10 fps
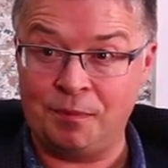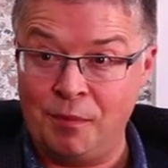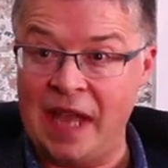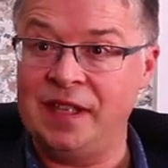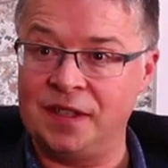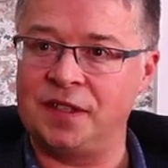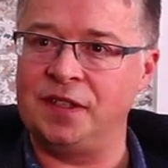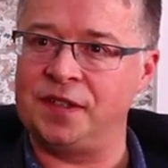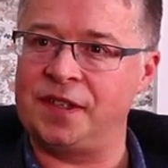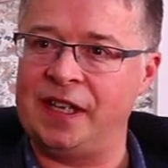isn't
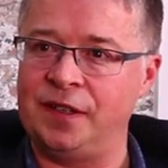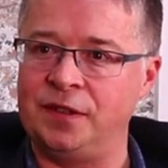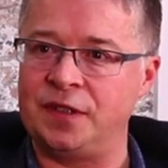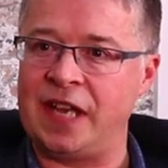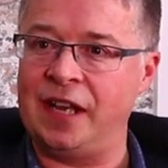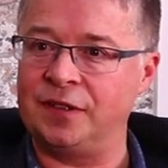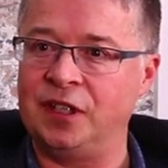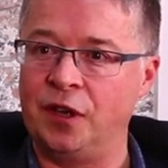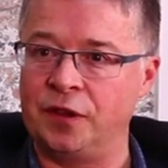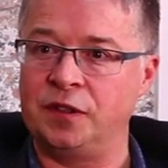meant to sound
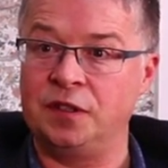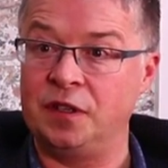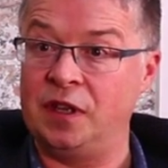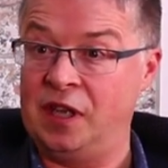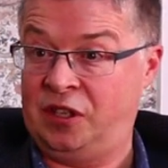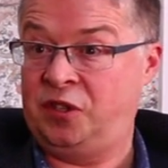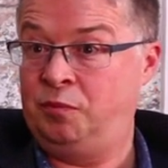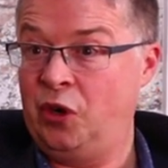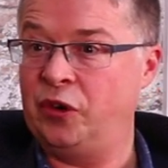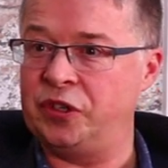anything other than
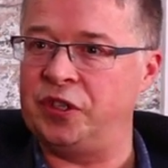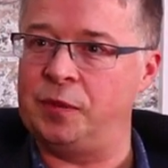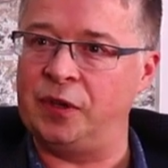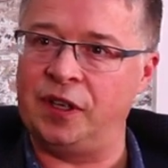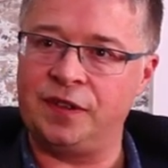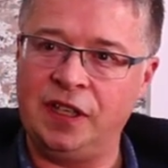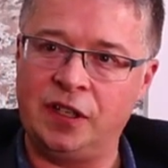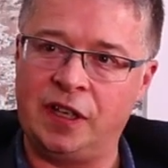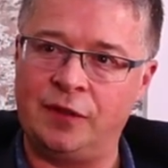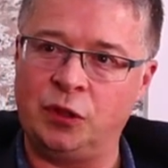exploratory, but I
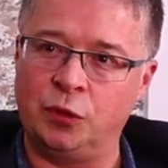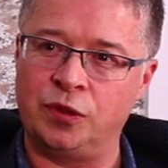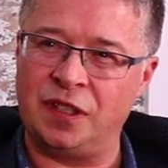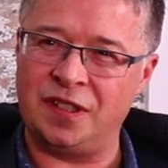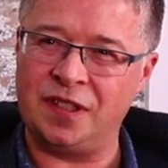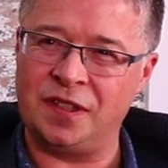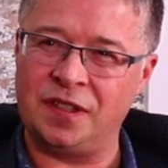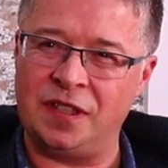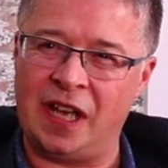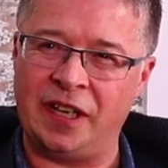think I have an
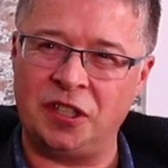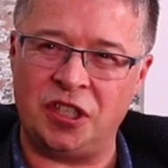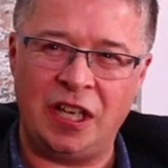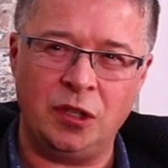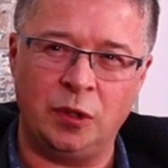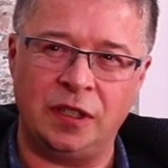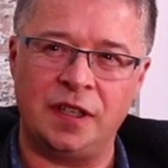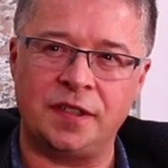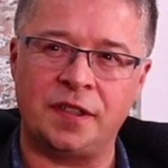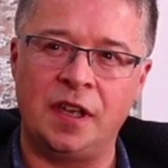authenticity and a
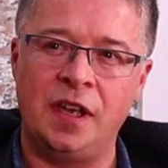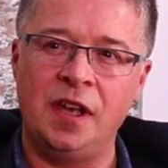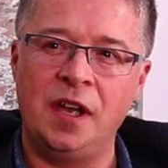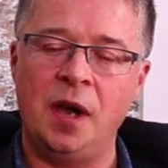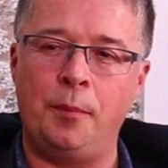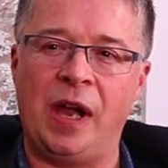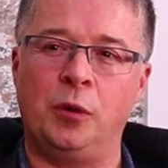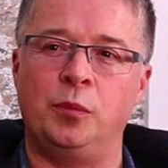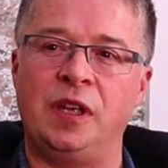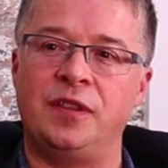genuineness
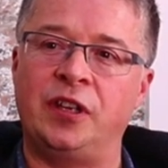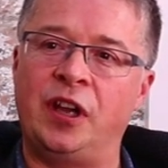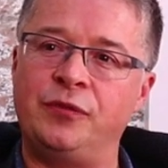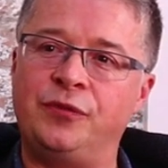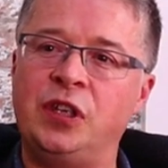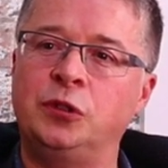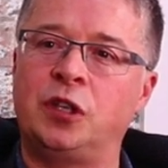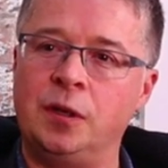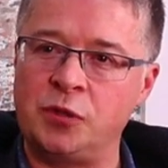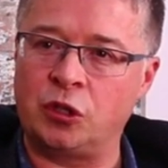about me that I
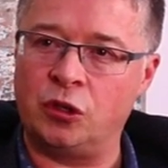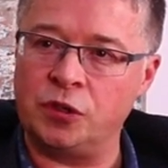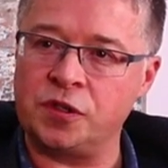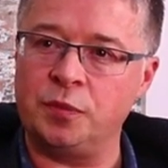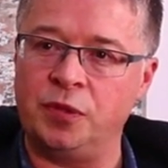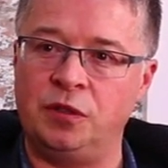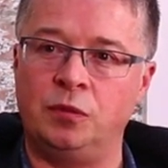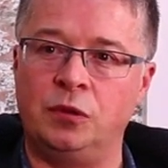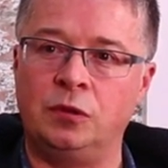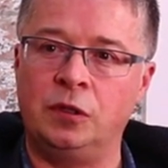feel comes across to
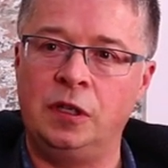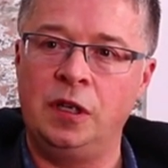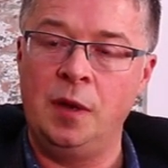people,